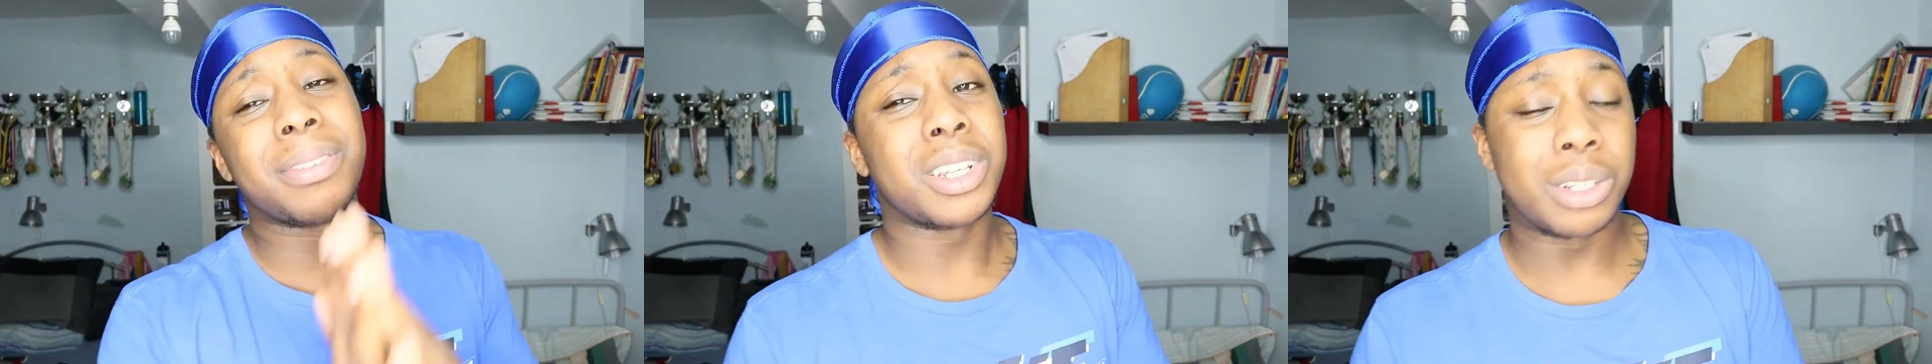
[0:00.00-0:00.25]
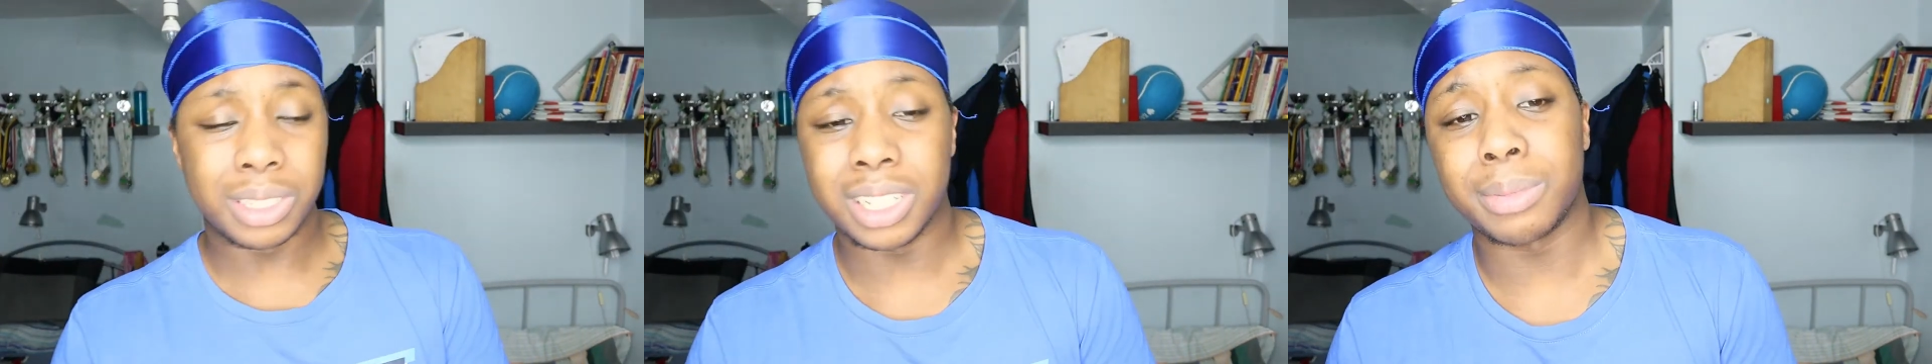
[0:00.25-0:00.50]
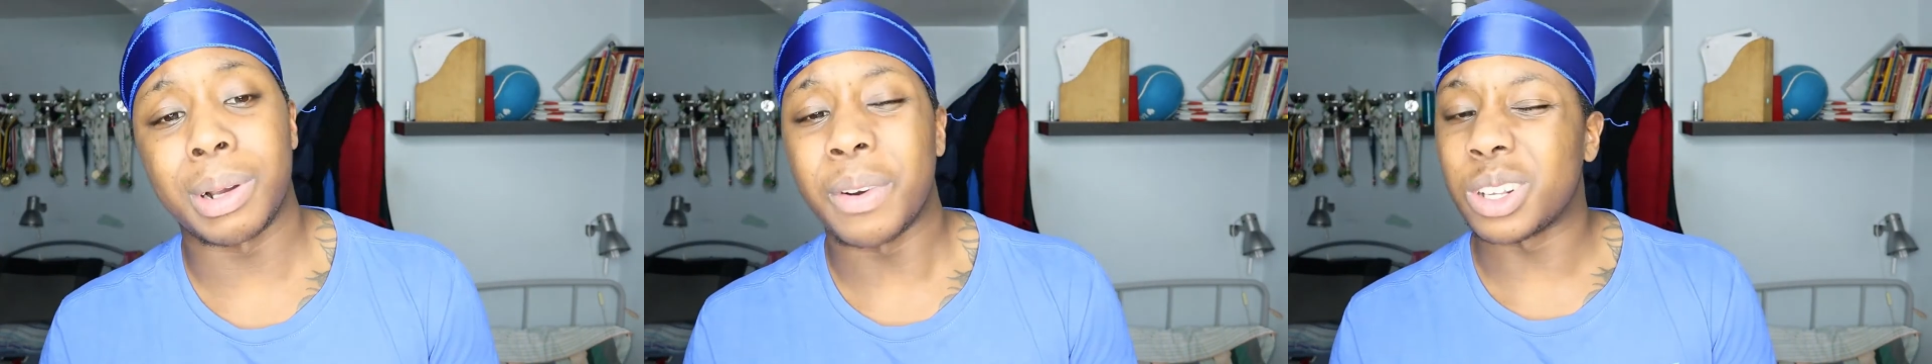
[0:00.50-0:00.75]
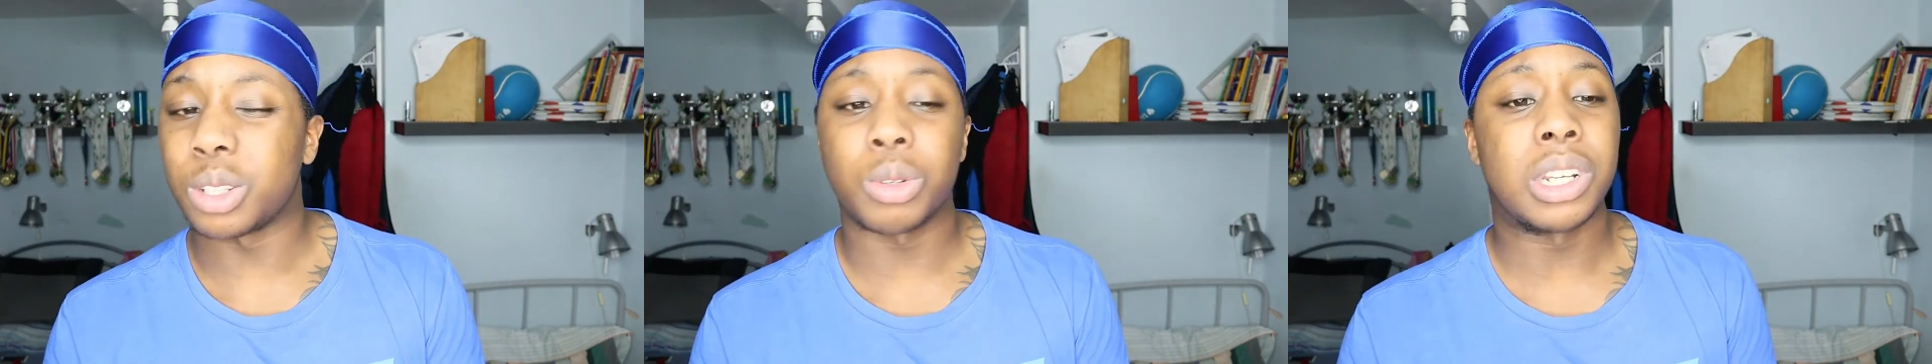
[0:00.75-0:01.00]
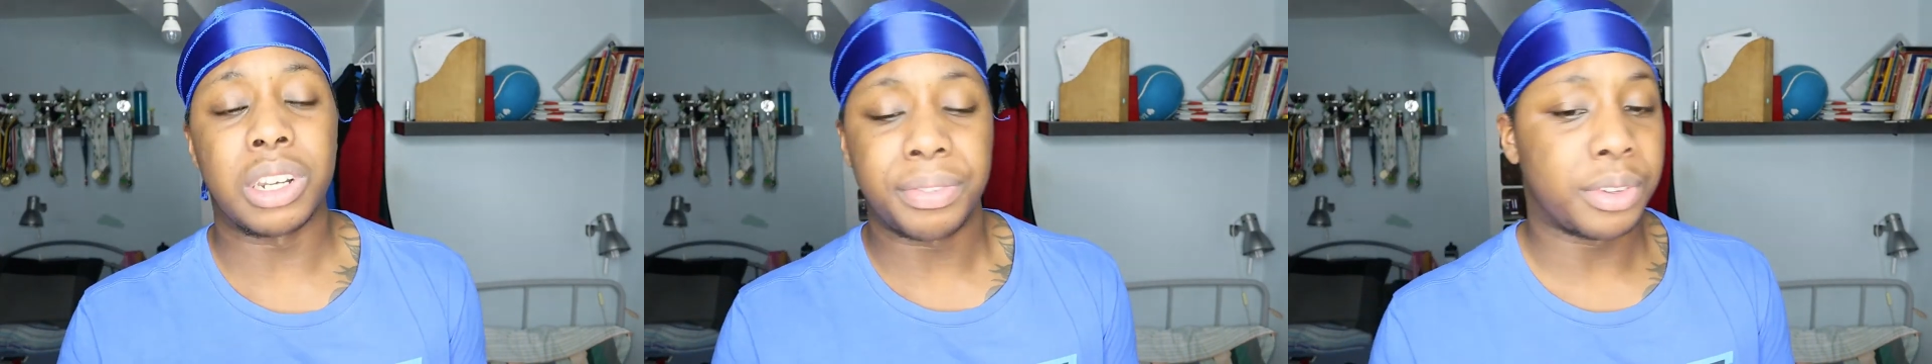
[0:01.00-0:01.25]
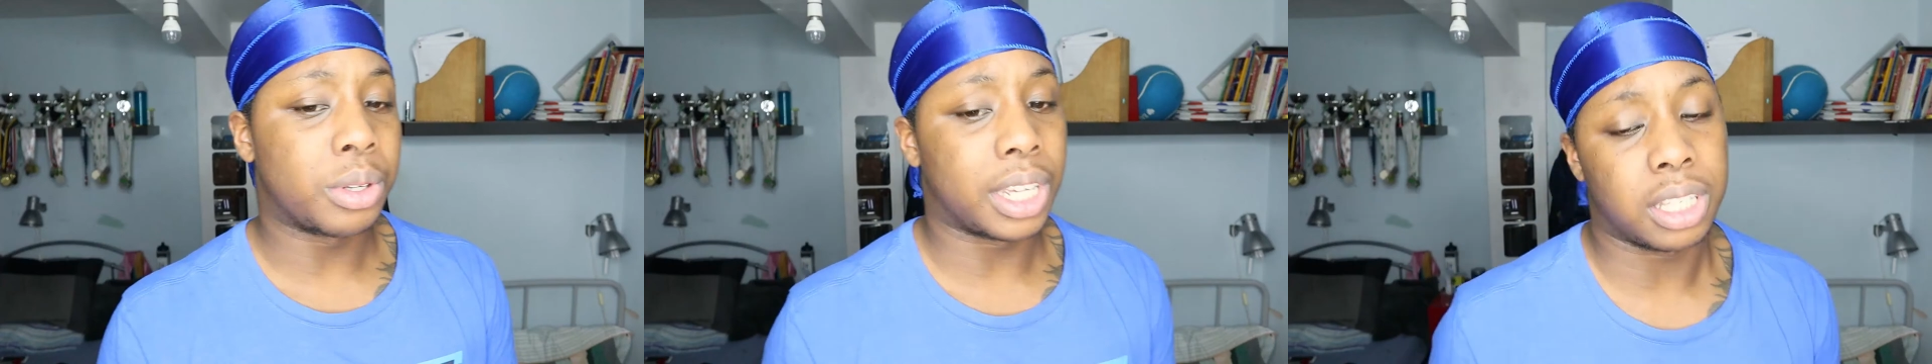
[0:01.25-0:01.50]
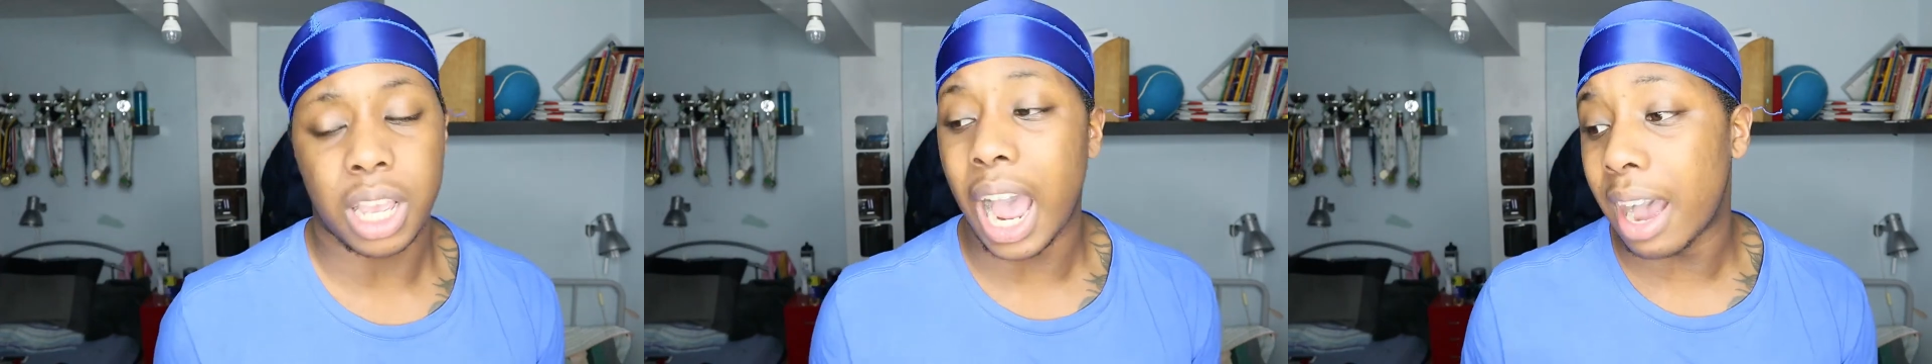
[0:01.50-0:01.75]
videos this month. I just wanted a few days.